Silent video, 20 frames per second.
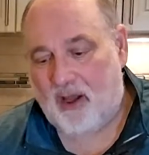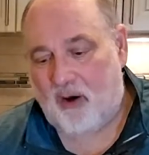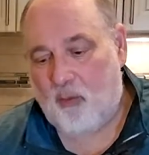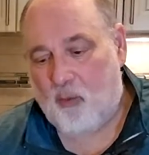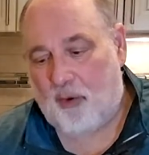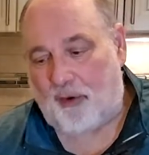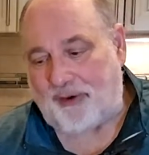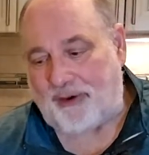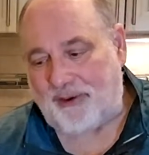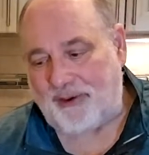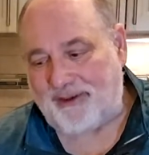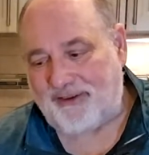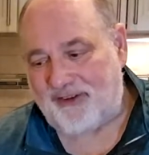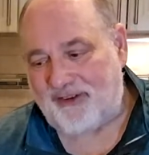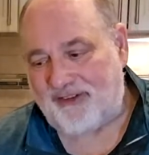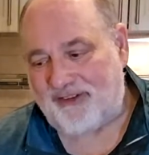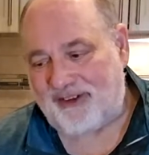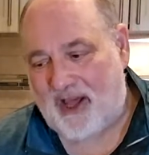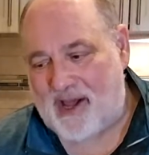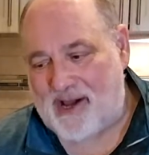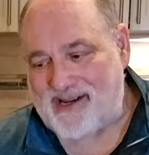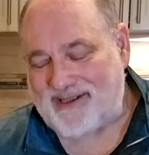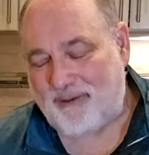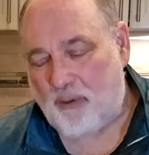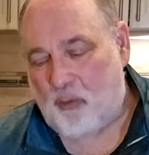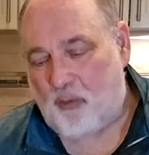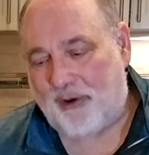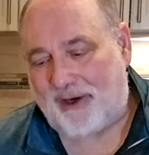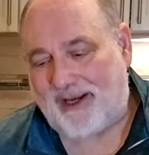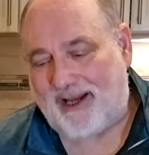we're going to decide
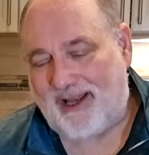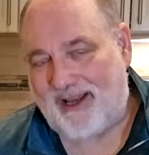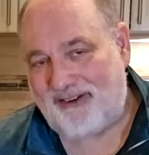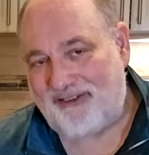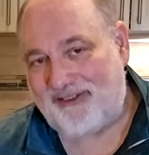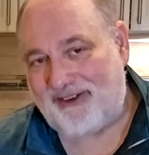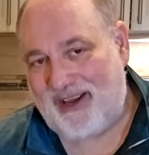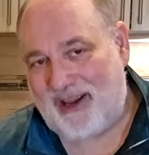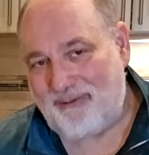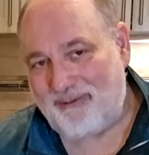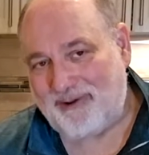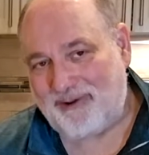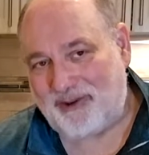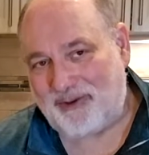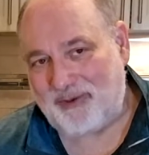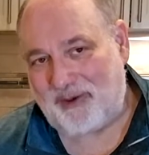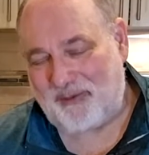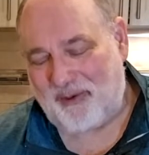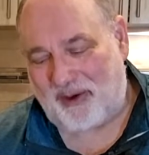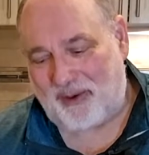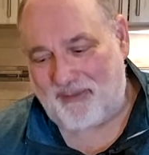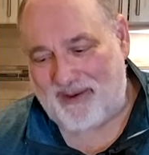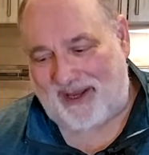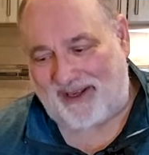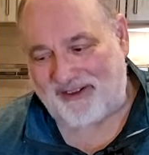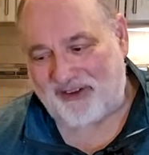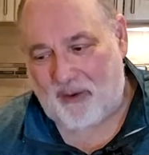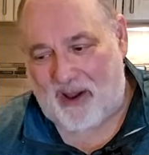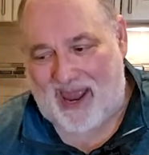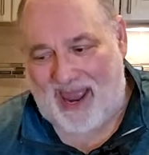what kind of sandwich do we want to
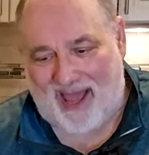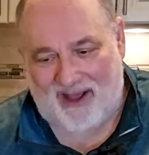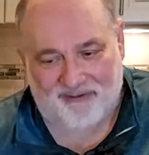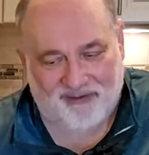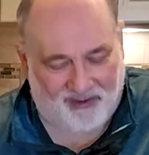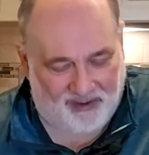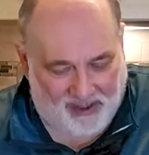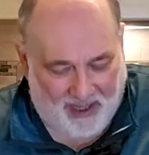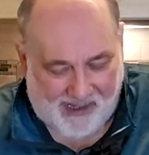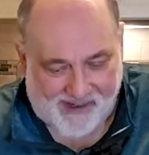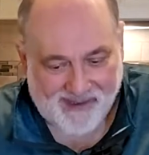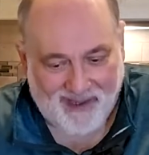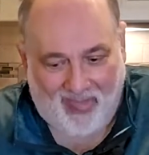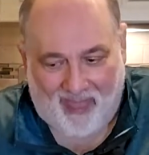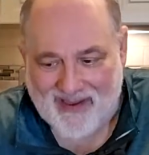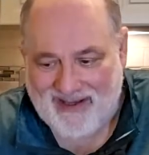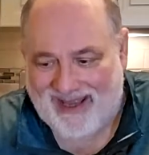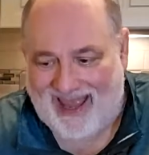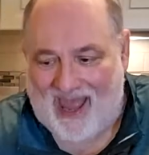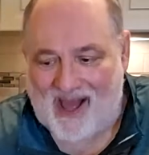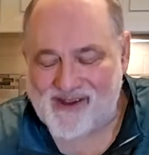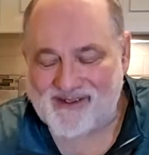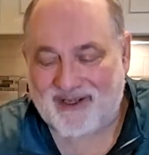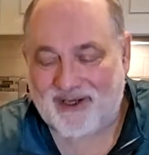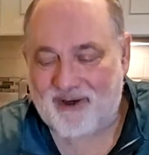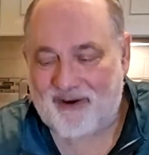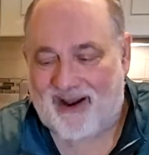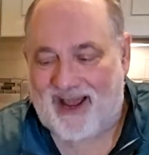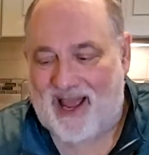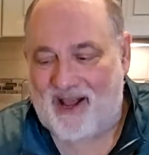make. So I have out
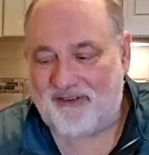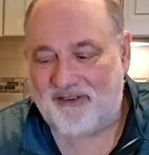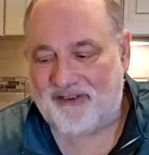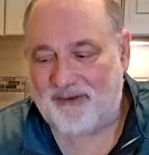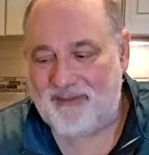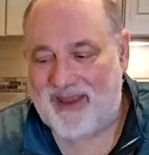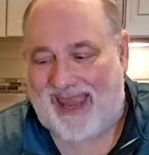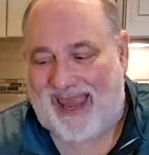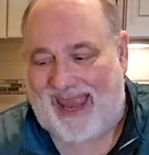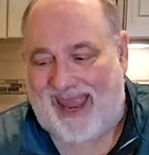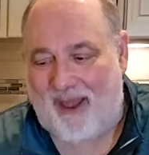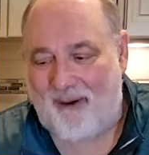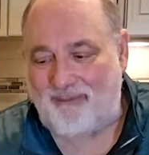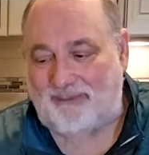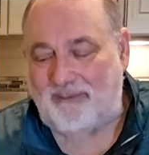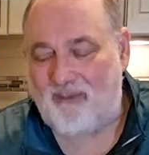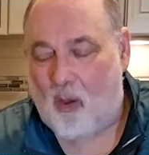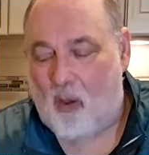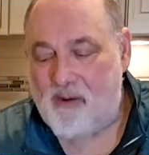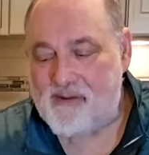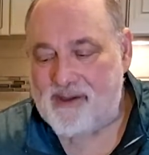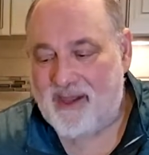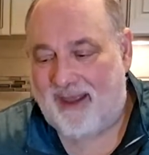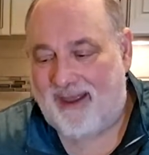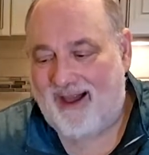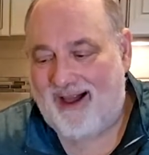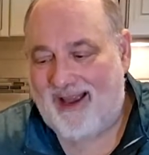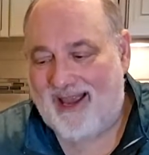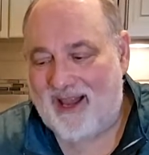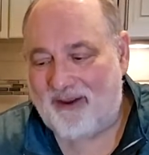here, I have some ham,
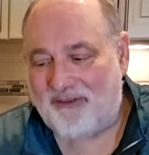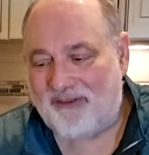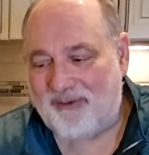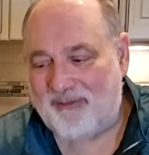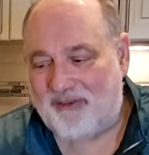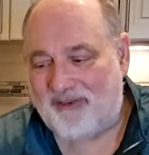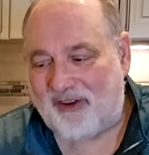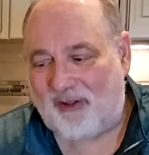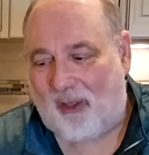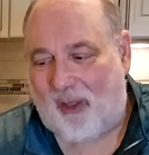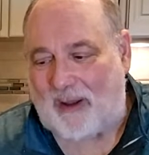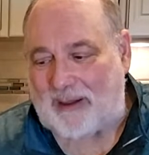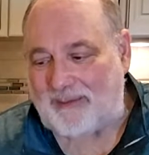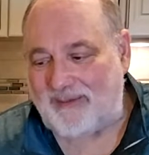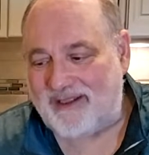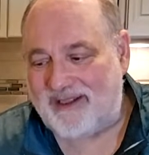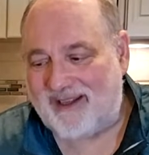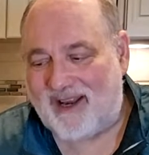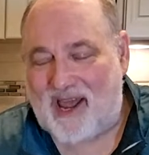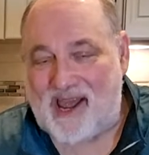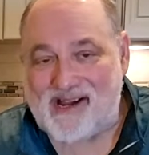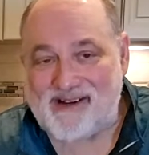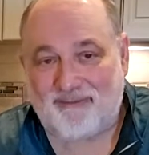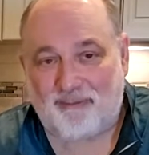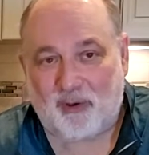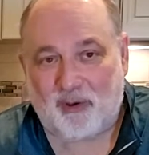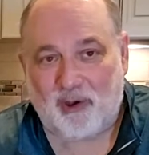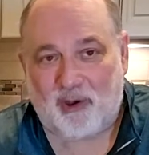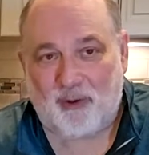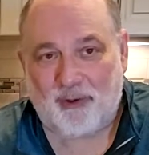I have some salami, and I
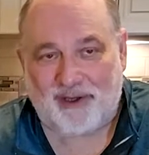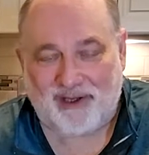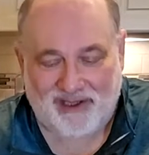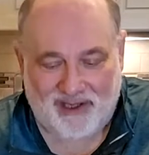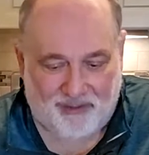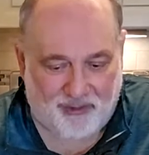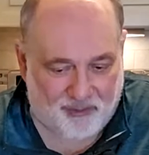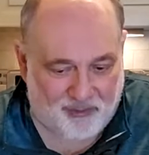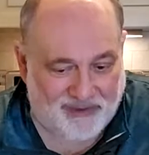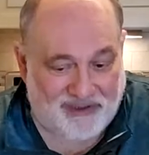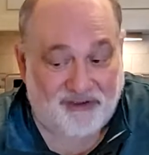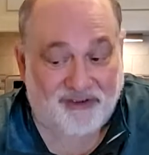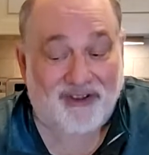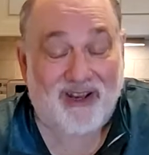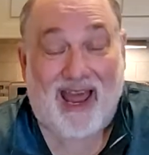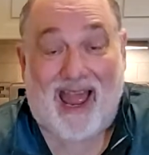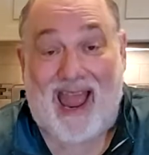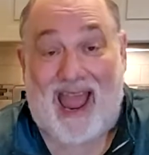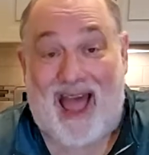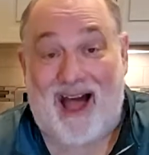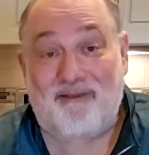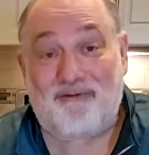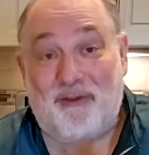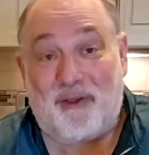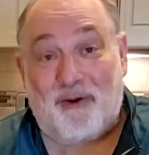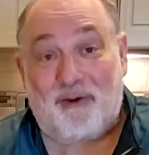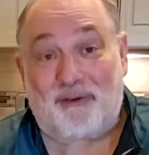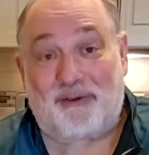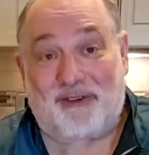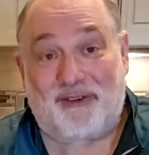have bologna. Now the reason I have
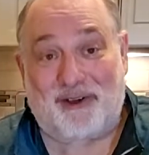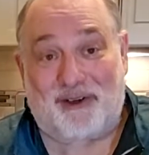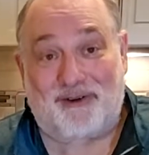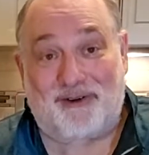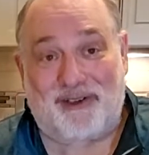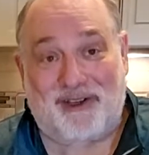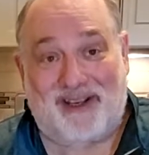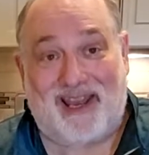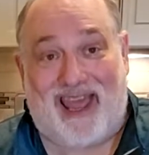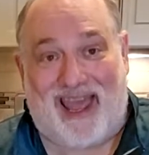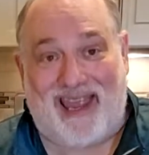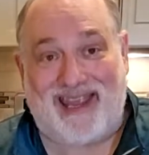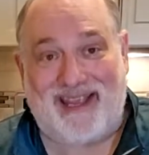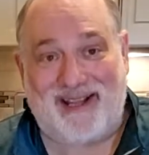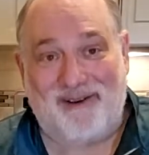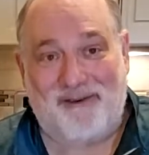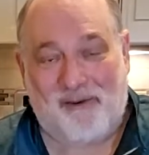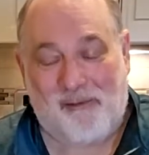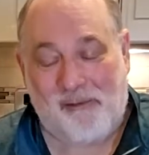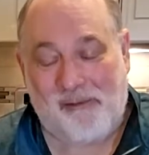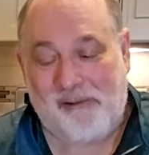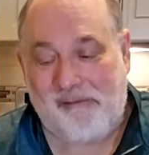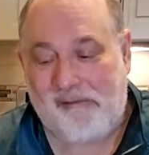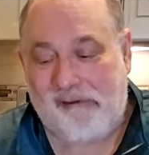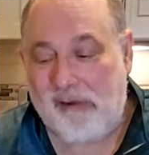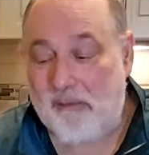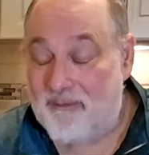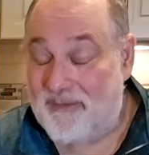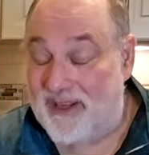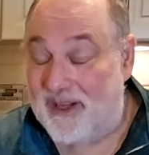those there today
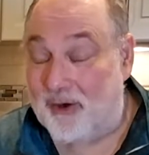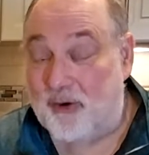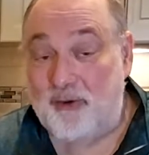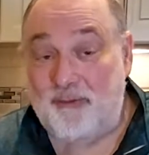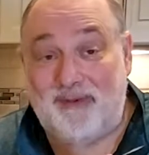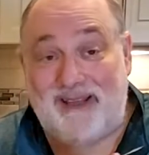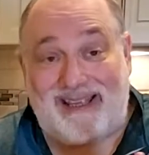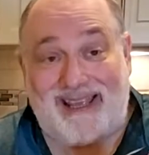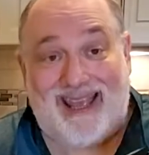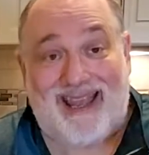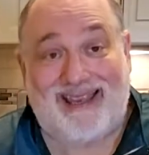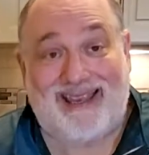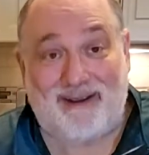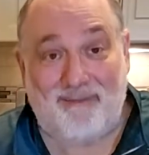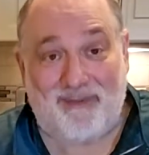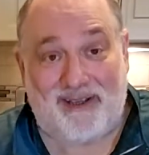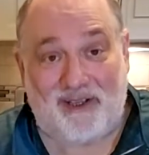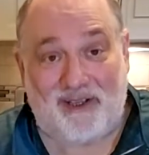It could be any